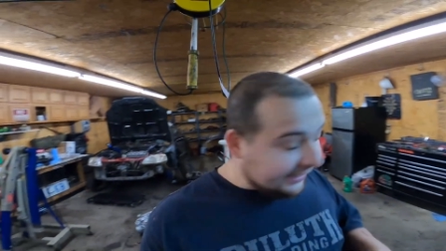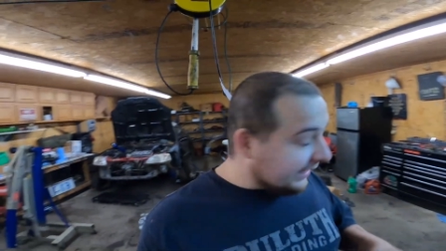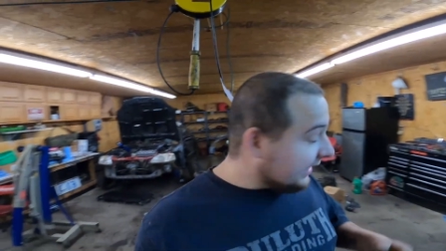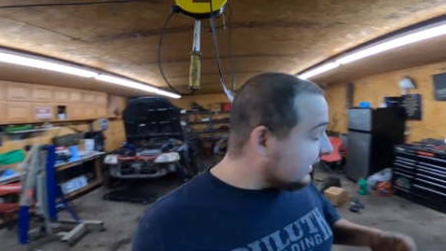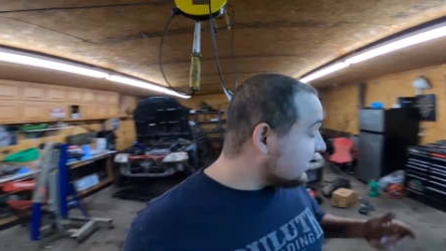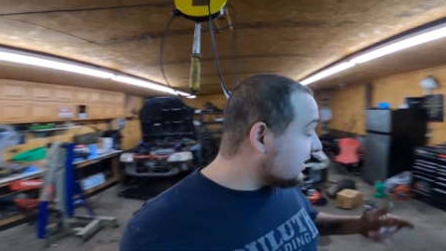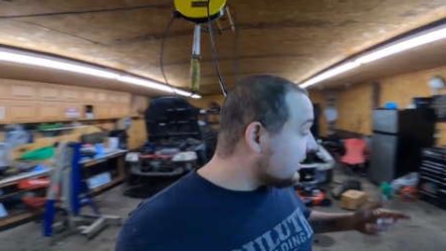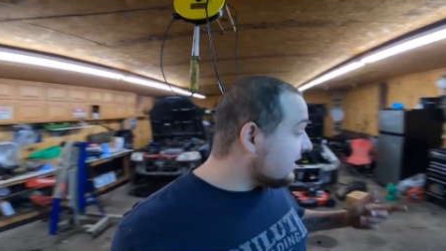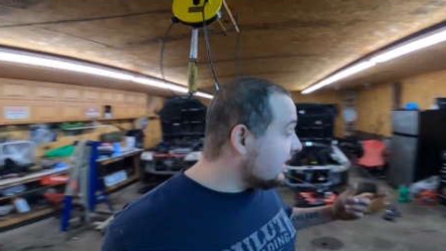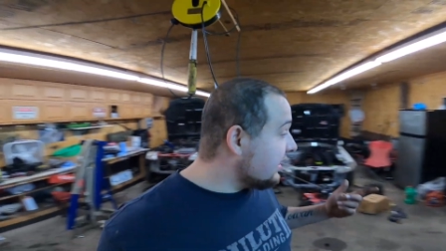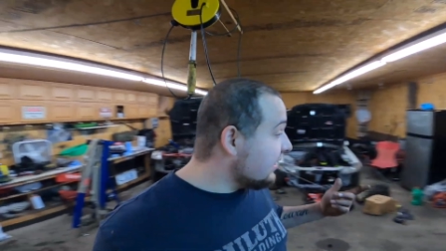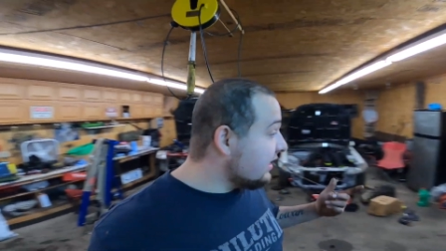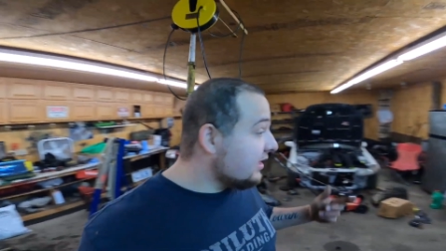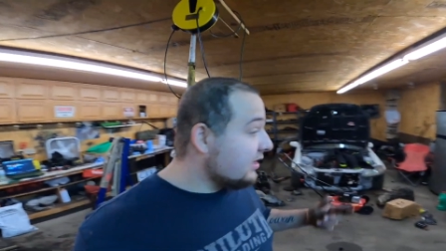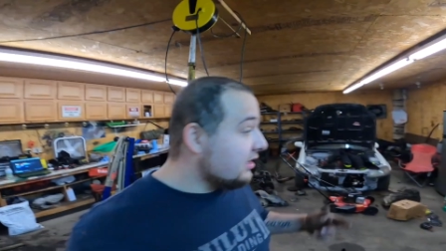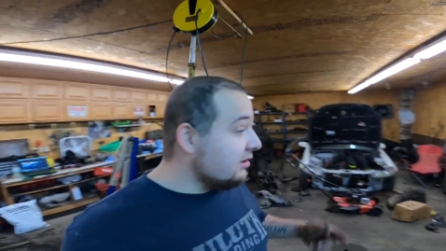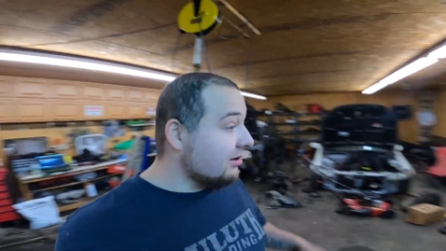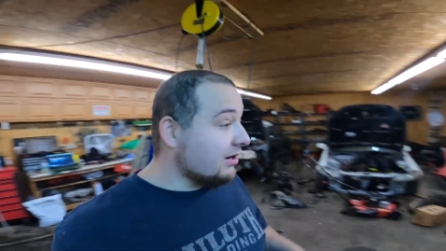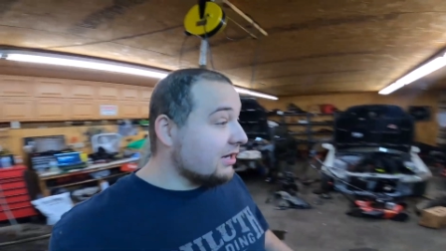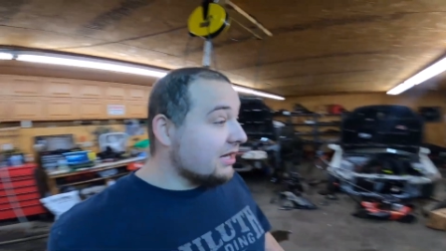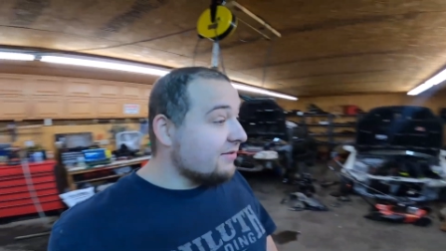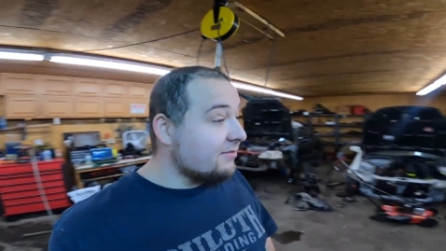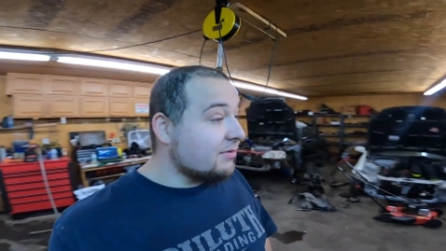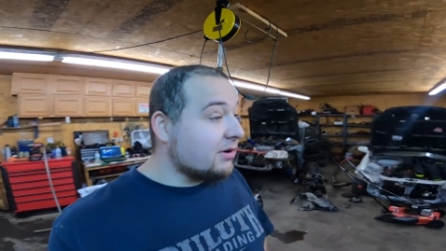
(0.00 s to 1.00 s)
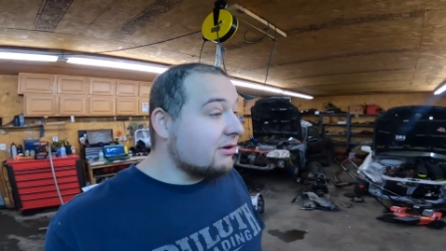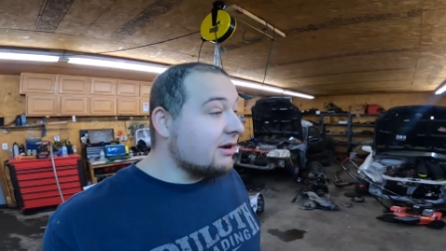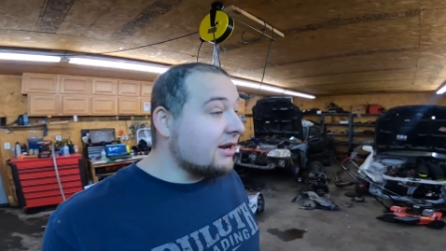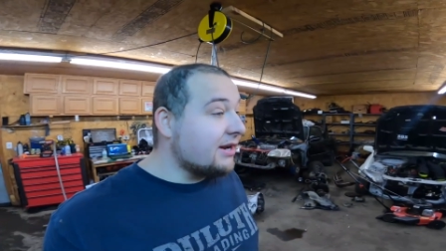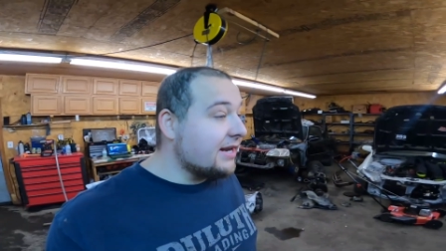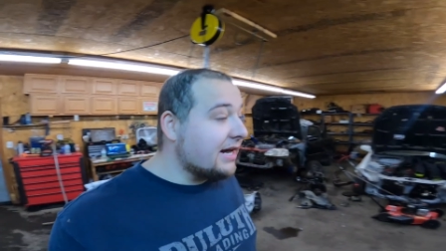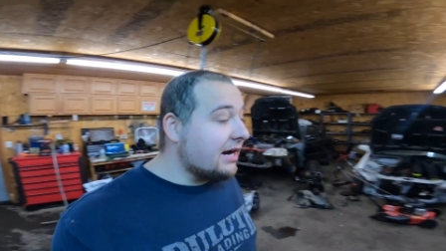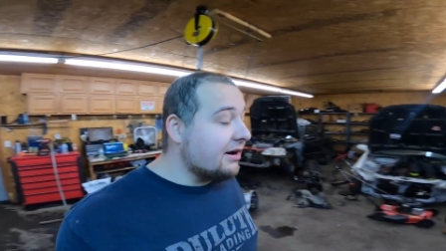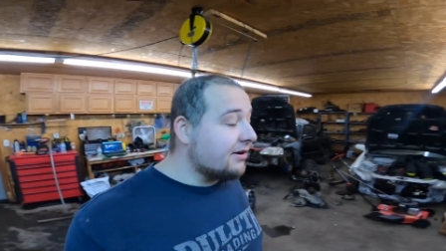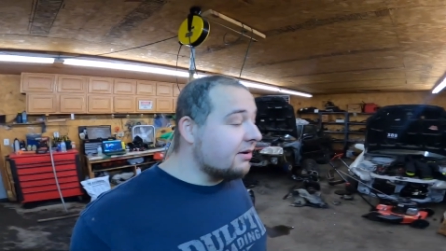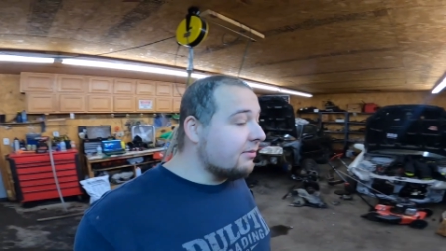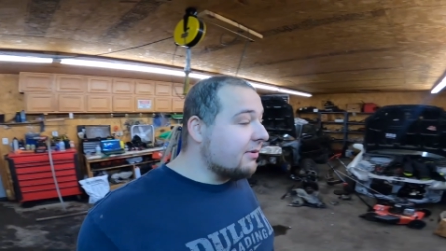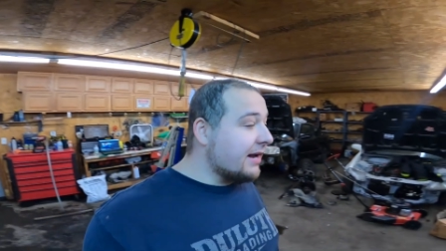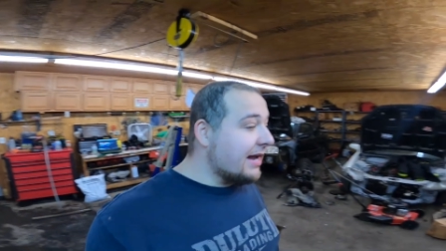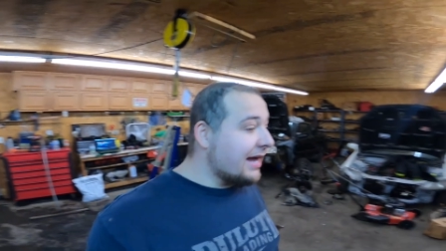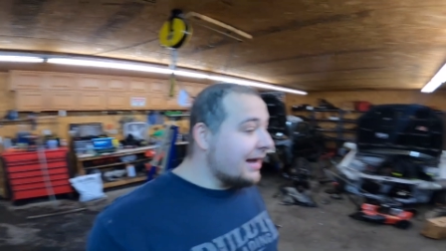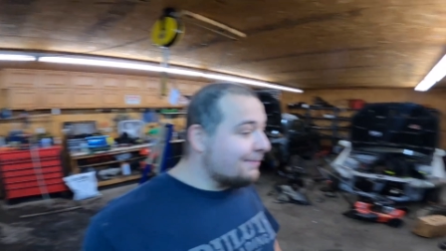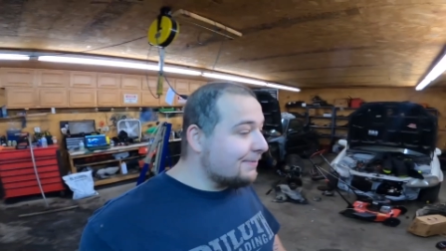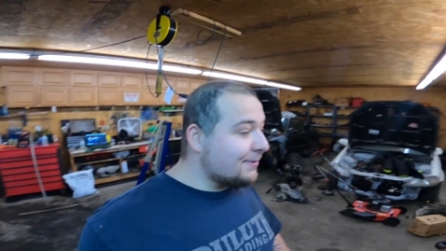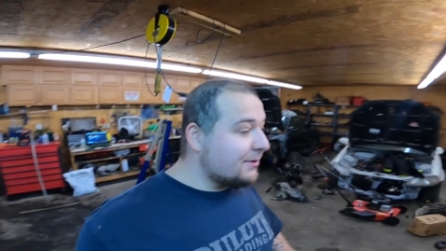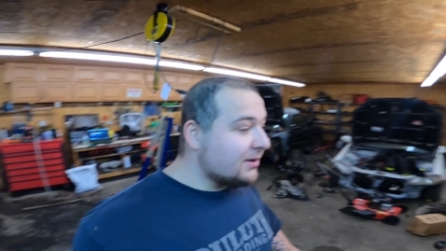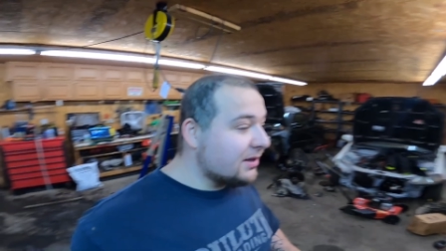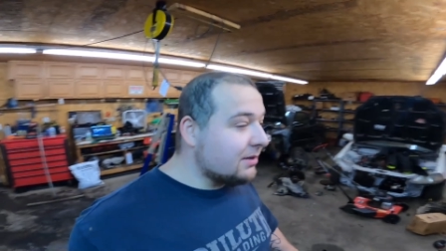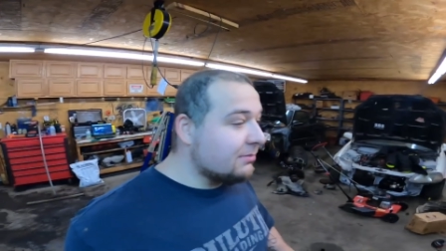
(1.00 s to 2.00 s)
guess you wanna give him a rundown of what
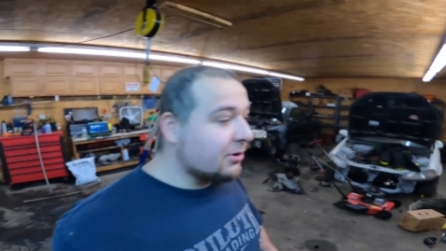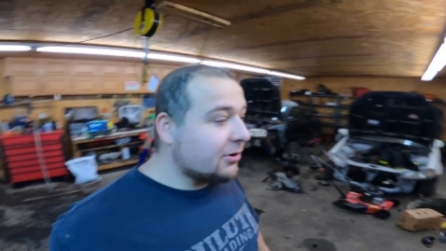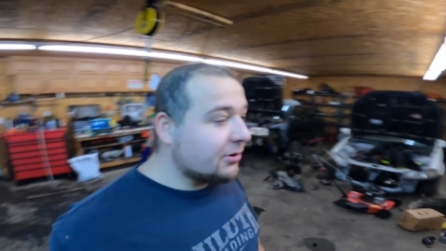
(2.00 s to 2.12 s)
happened to the